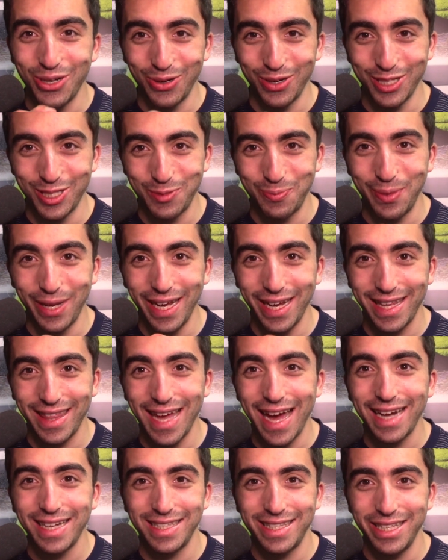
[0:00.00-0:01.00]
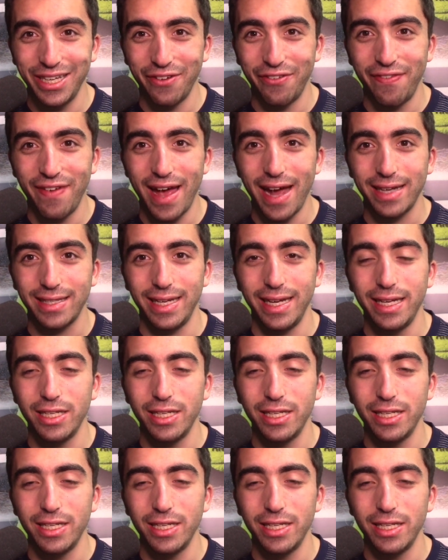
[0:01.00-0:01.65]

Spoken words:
so to speak, that is the effect.